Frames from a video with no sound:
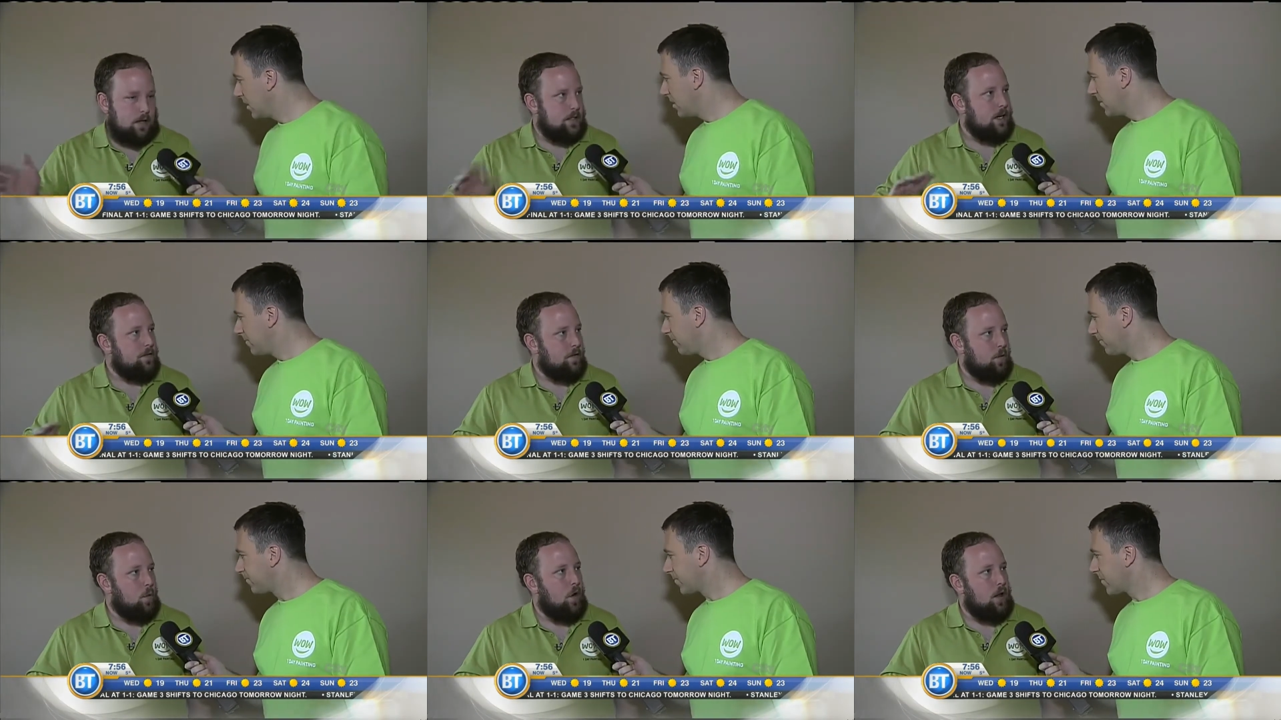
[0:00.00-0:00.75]
Speaker 1: the dust off
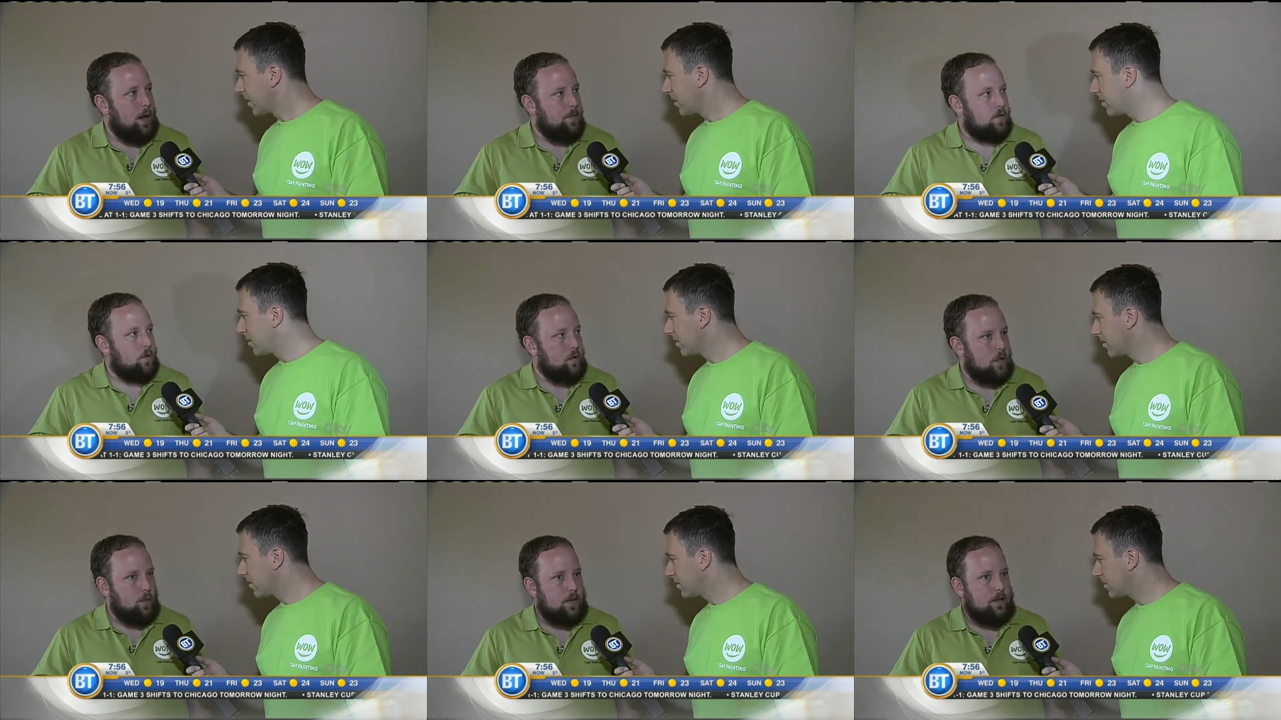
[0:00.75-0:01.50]
of the wall,
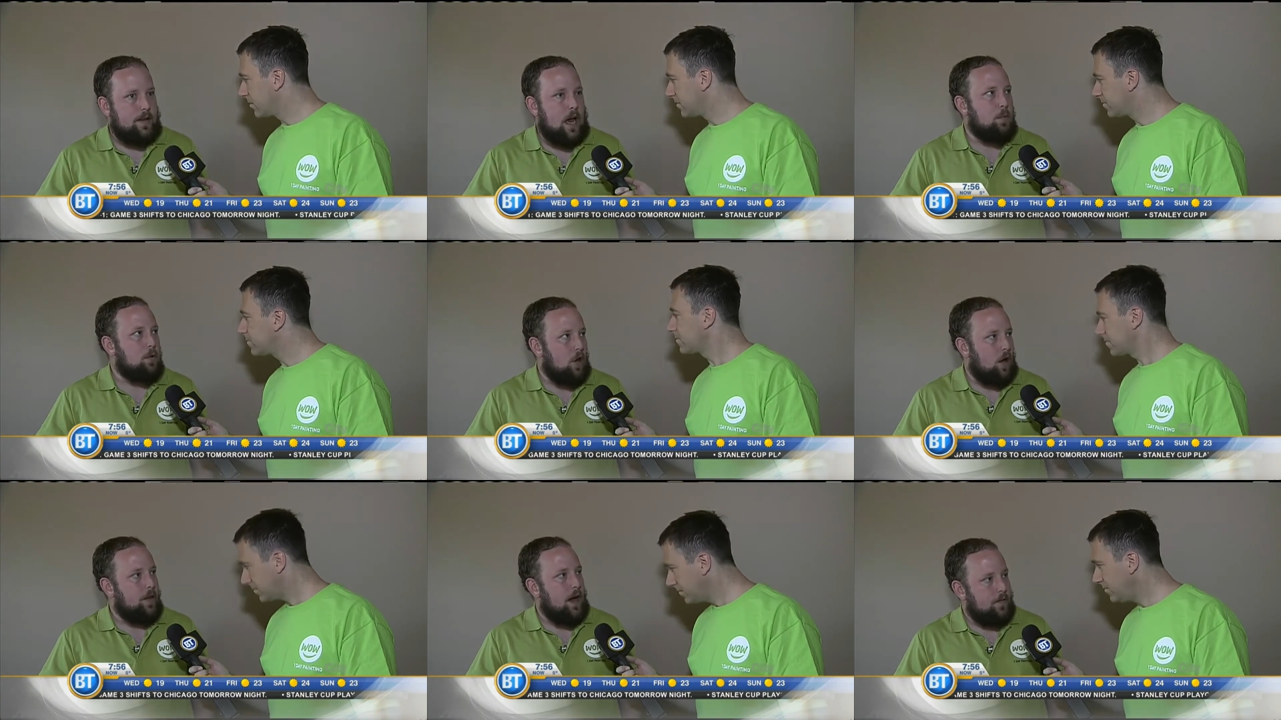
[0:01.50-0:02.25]
absolutely, with a damp
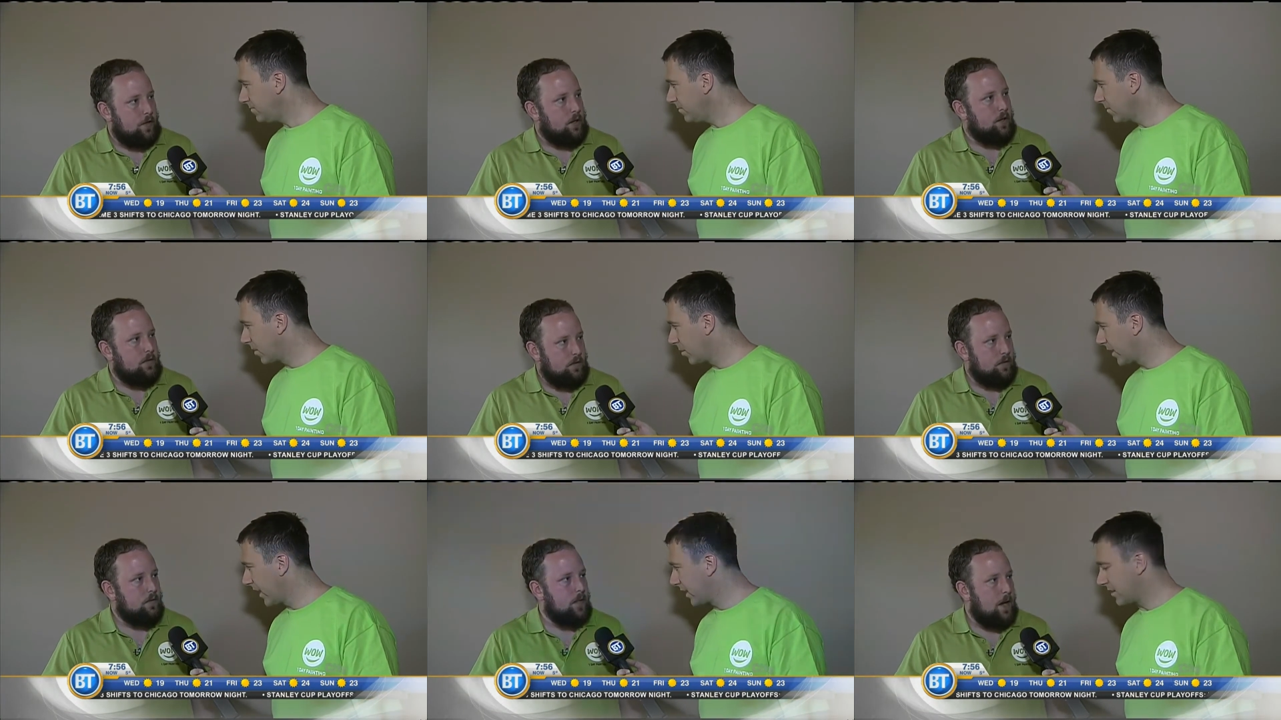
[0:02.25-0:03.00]
cloth after.
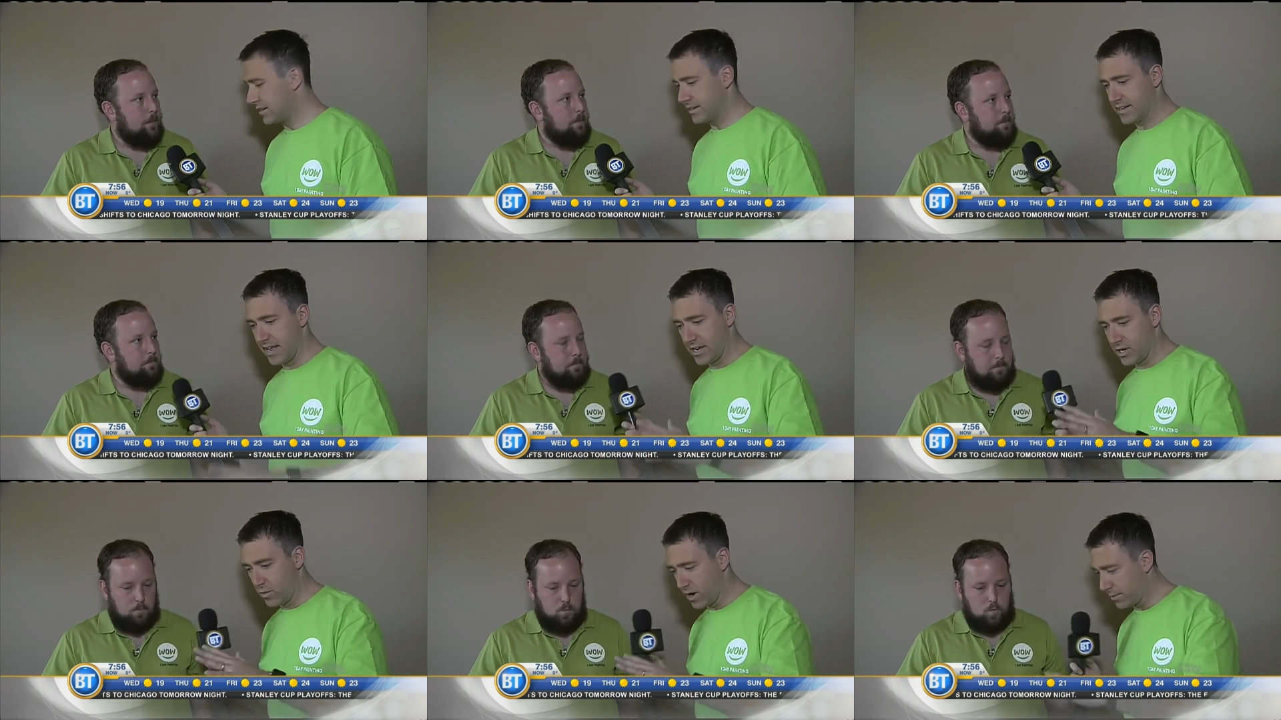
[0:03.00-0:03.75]
Okay.
Speaker 2: Yeah.
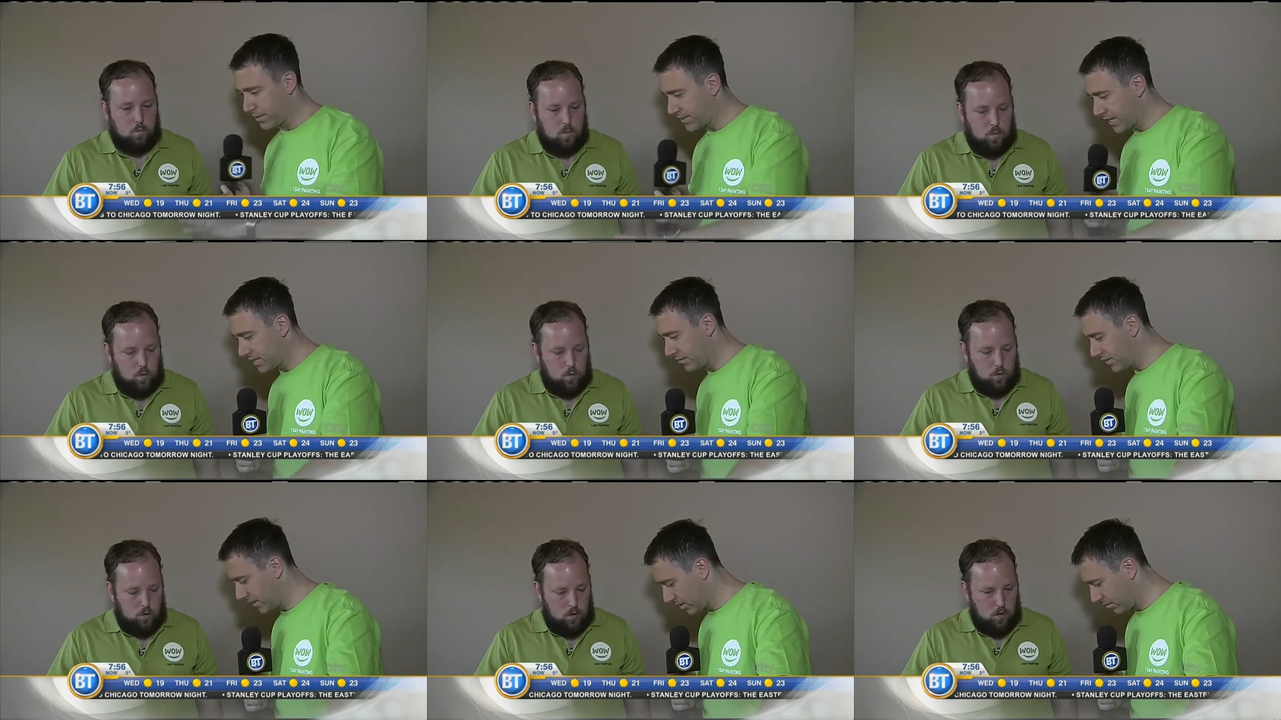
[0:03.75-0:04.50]
And you want to protect
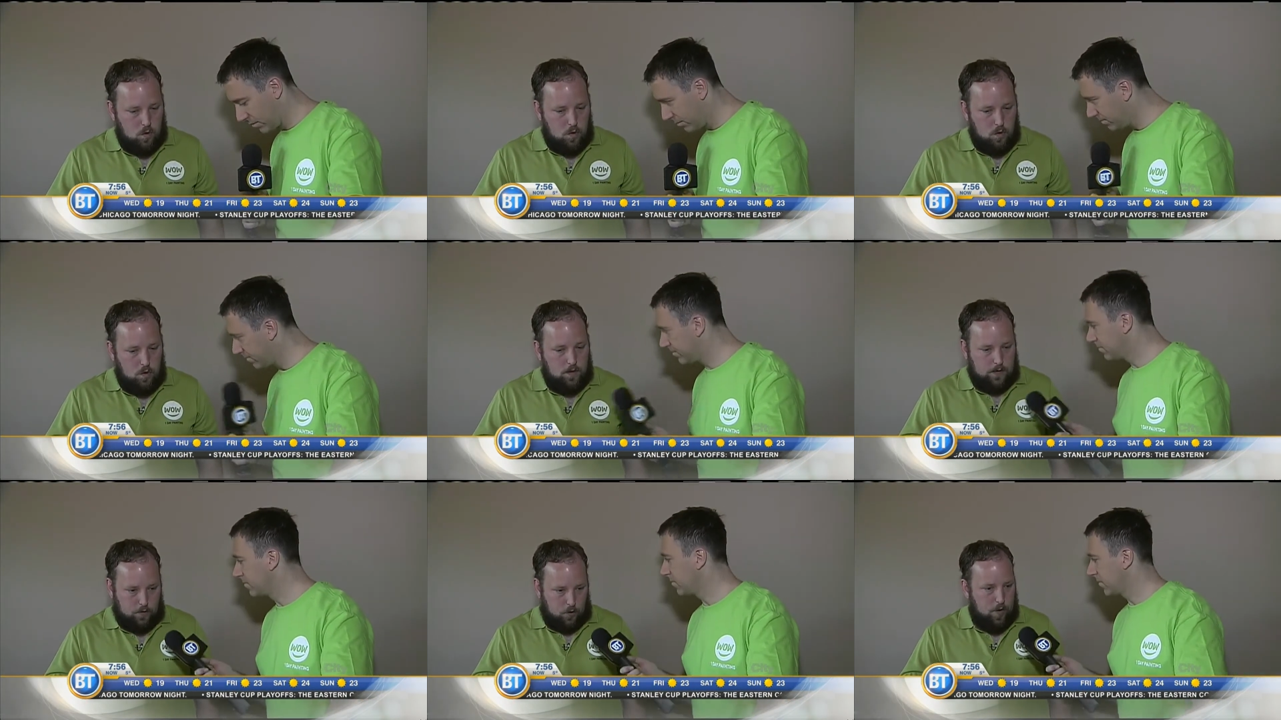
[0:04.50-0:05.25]
everything in the room.
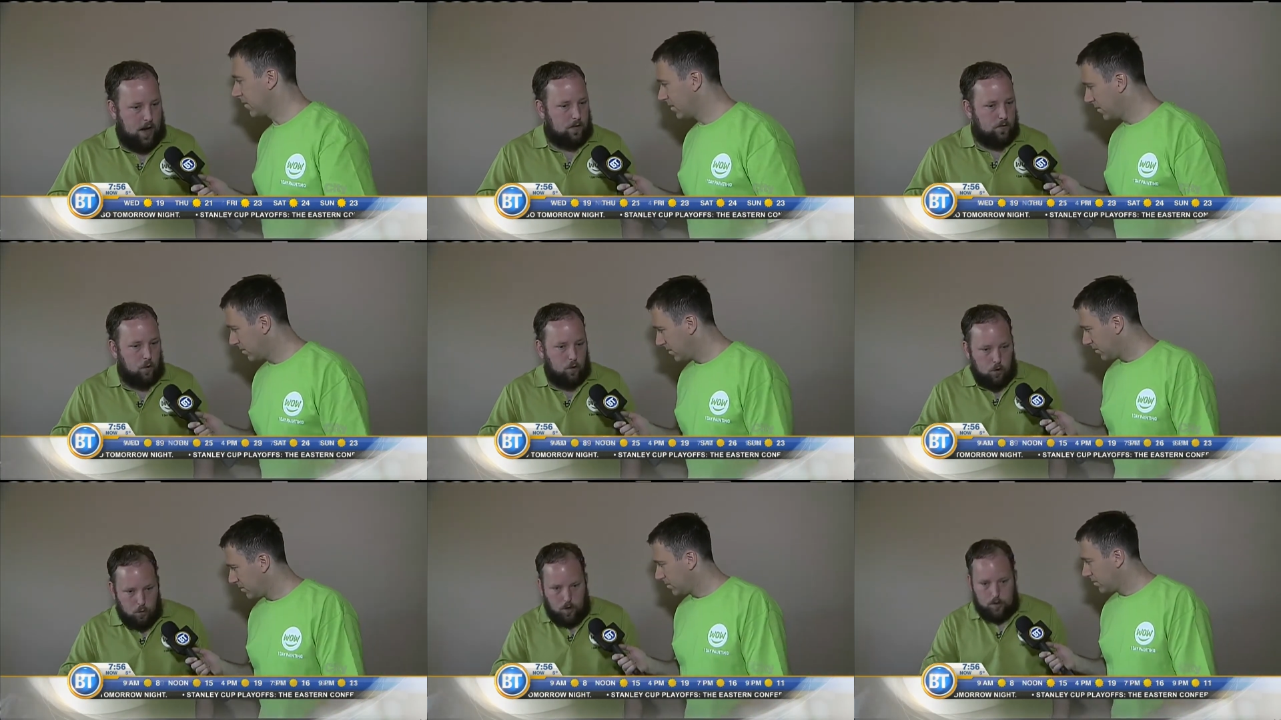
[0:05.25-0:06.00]
Speaker 1: That's correct. So
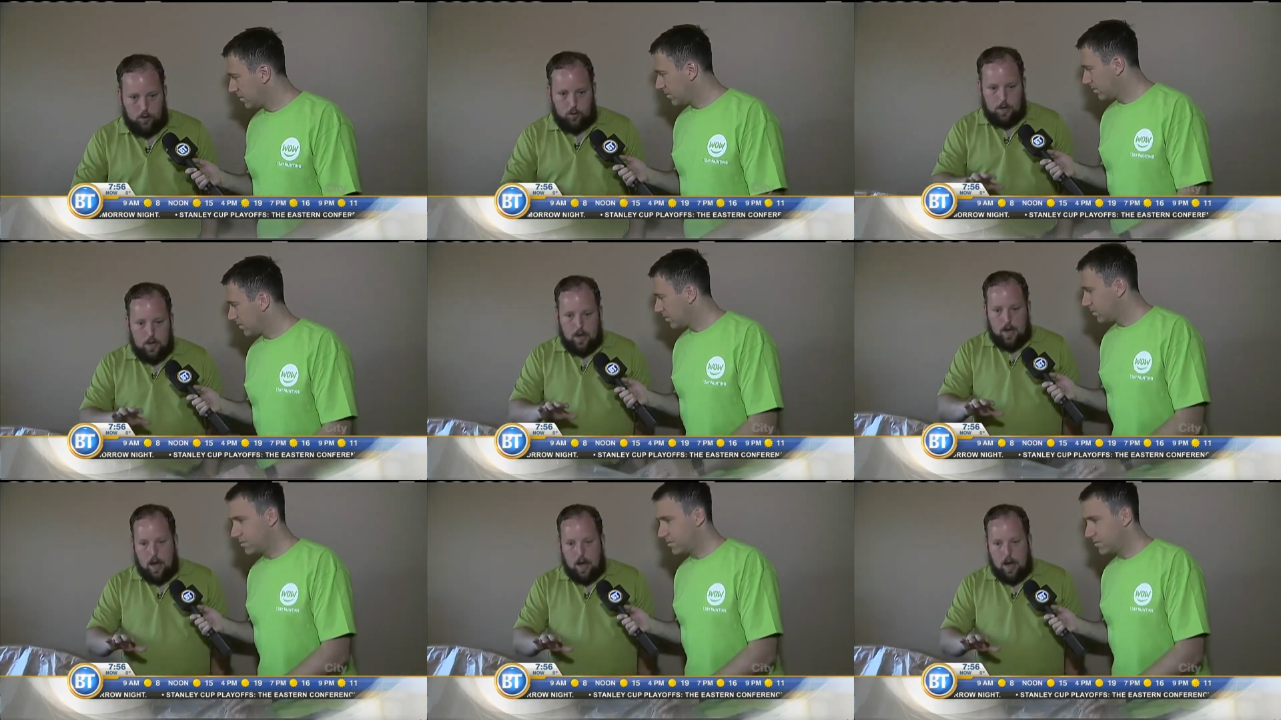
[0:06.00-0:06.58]
you want to.